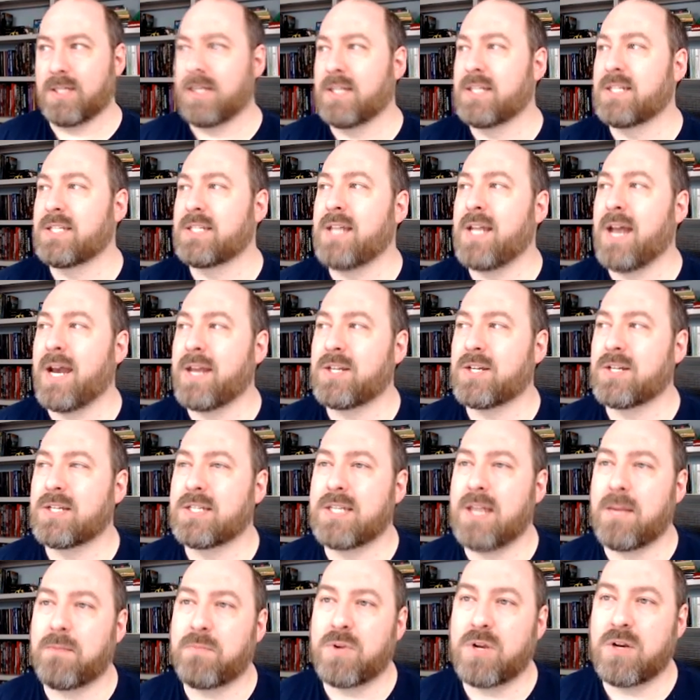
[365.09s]
It is neither
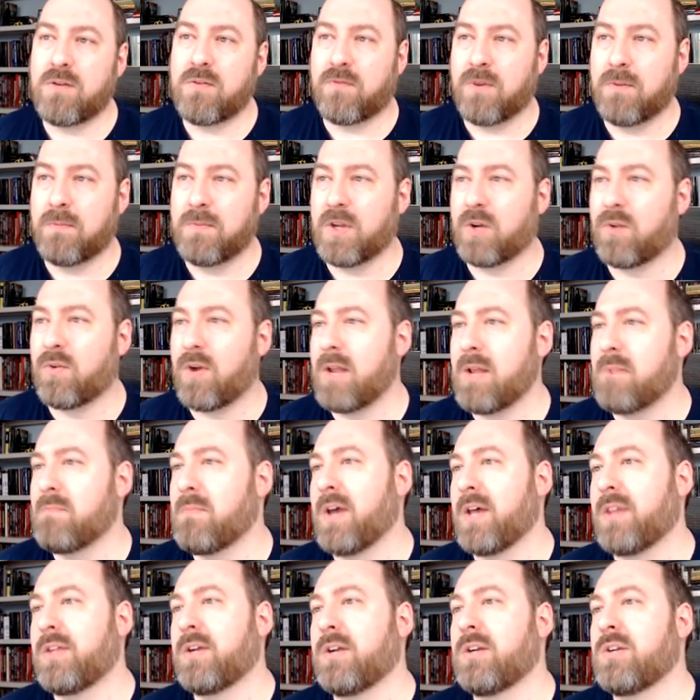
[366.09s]
separate from the Great
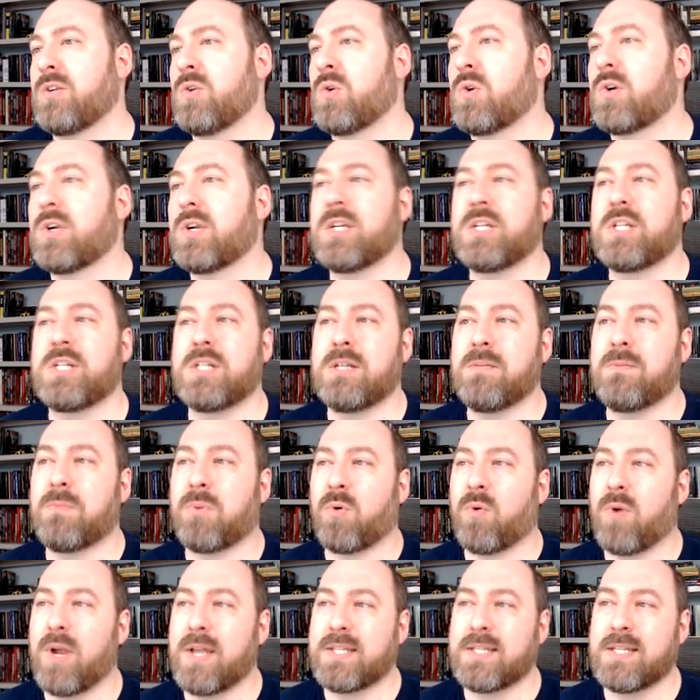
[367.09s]
Mother, nor is she
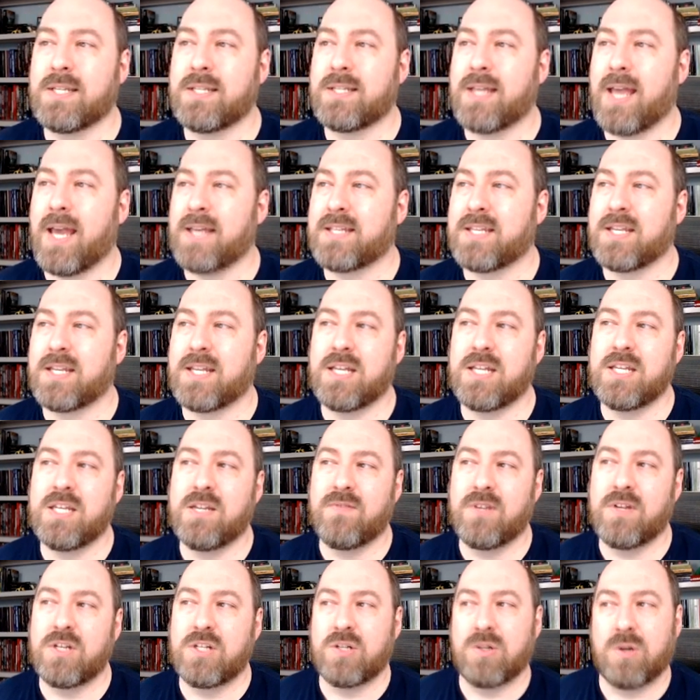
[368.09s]
present as an
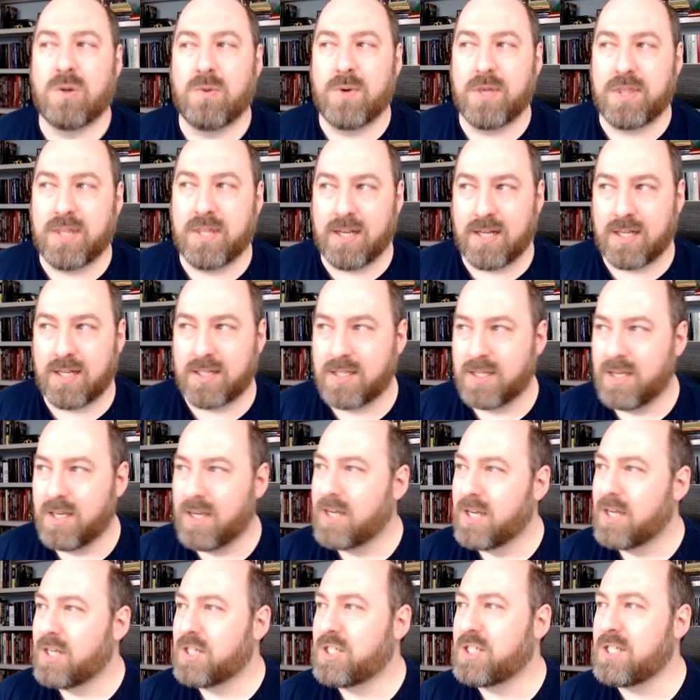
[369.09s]
individual within it.
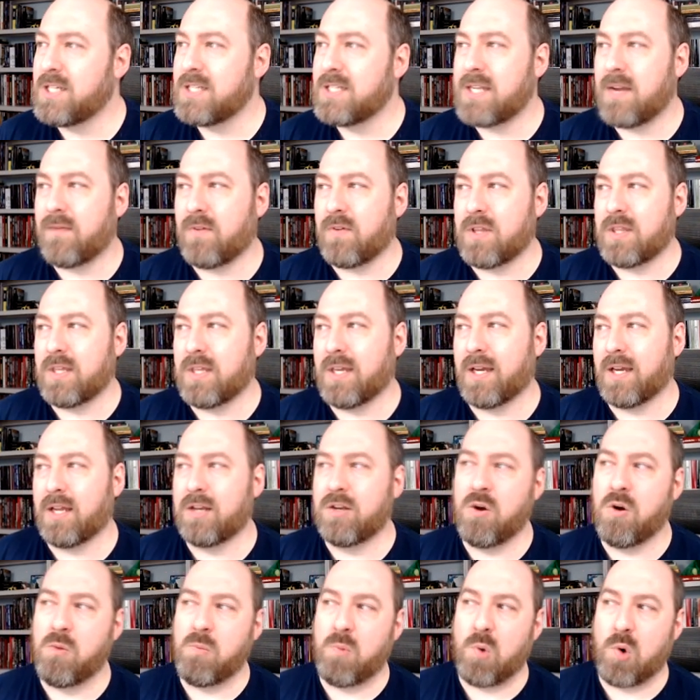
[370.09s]
She is everything,
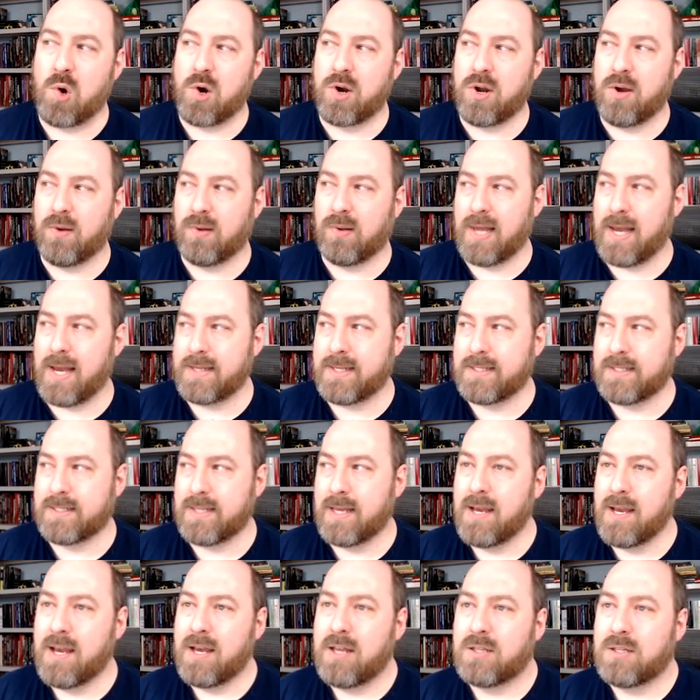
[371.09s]
no more, no less.
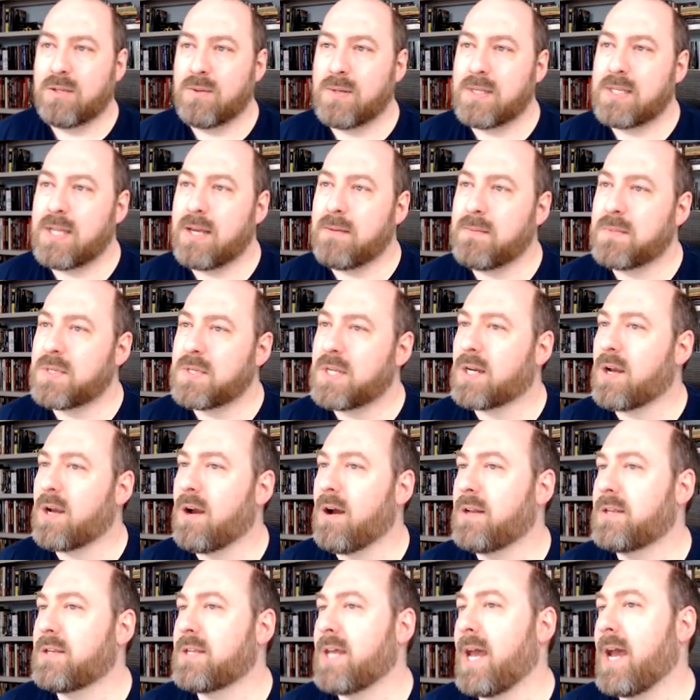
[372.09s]
To attempt to
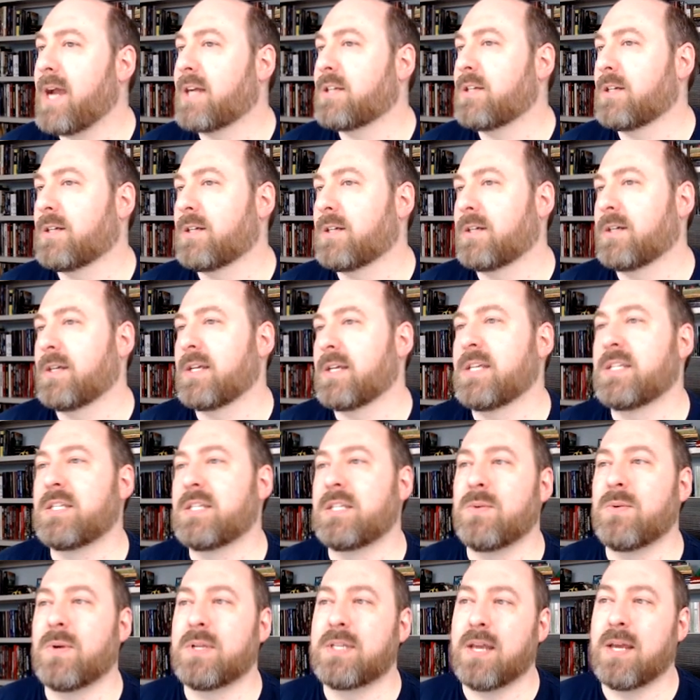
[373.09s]
contact her is
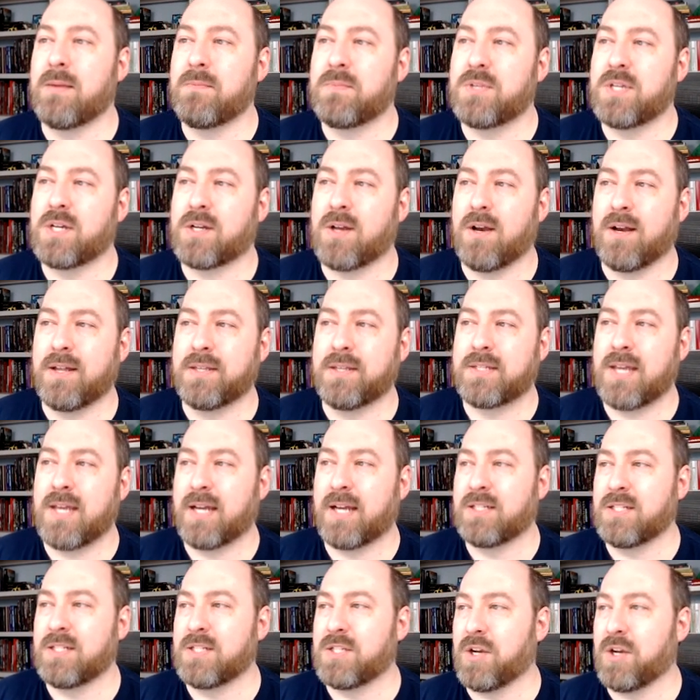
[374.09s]
to attempt to
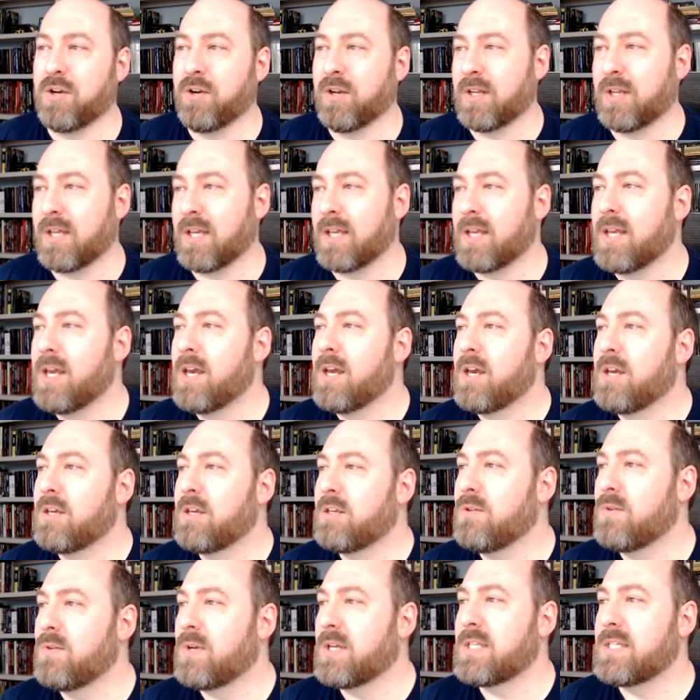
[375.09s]
contact eternity.
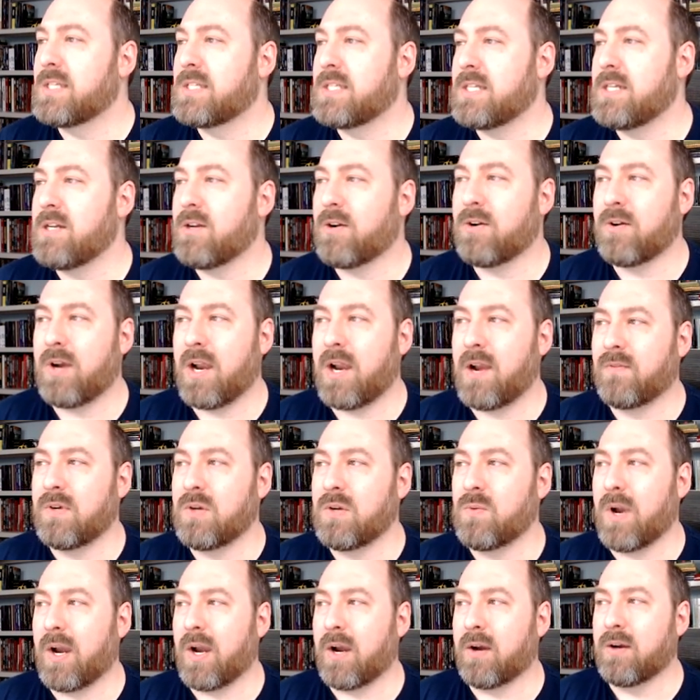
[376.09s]
You can see her
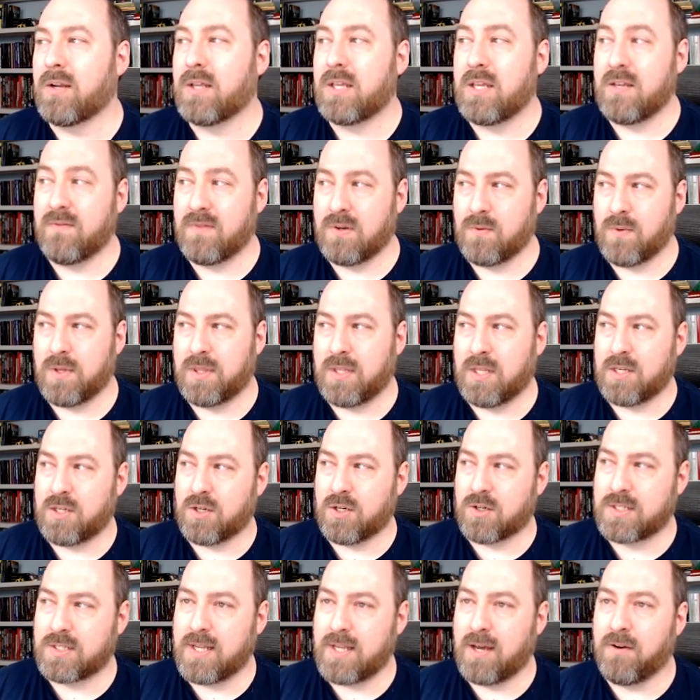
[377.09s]
everywhere, even within
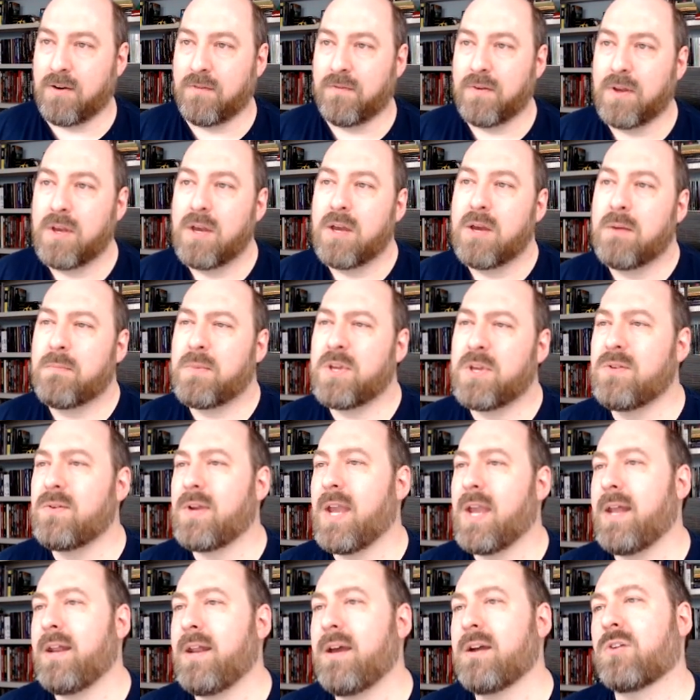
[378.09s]
yourself, but you
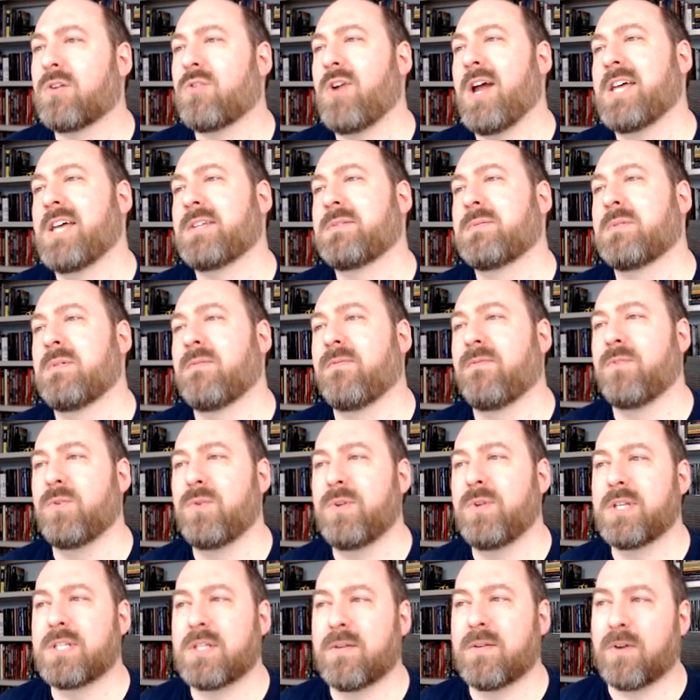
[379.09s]
cannot grasp the
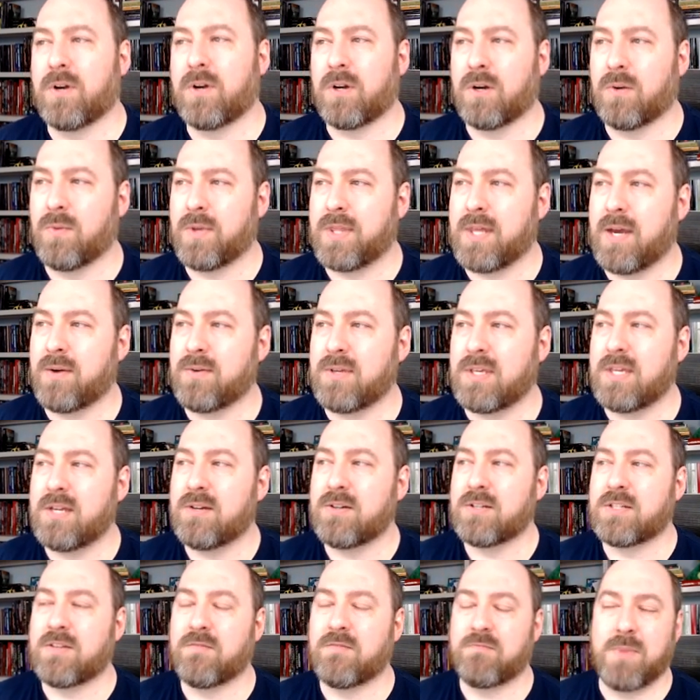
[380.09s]
fullness of her without
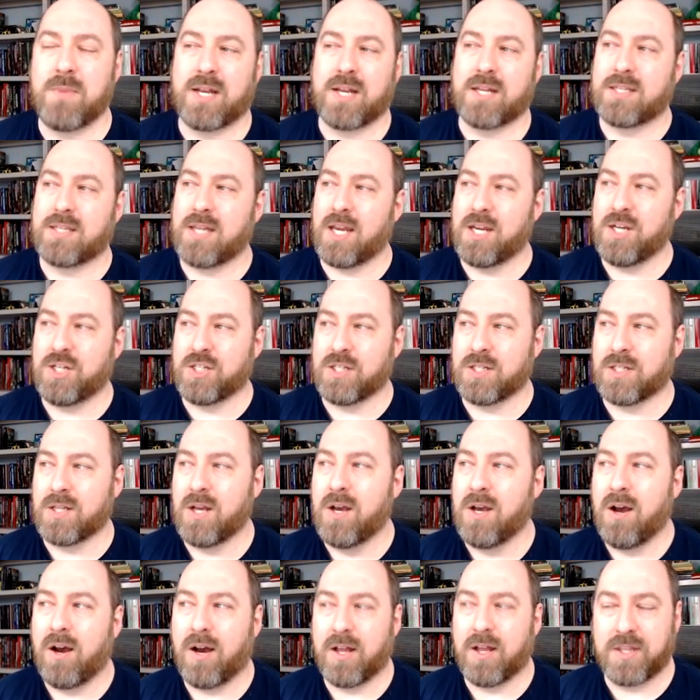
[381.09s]
years of meditation
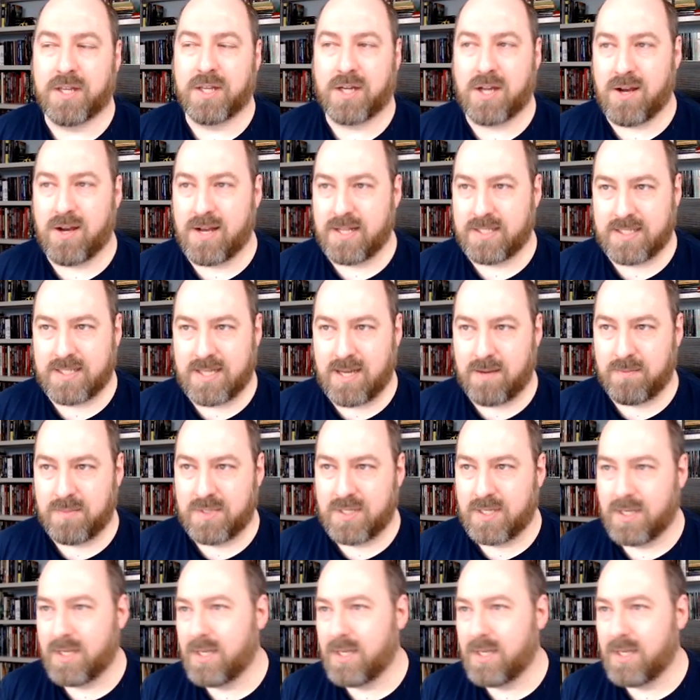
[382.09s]
on the concept.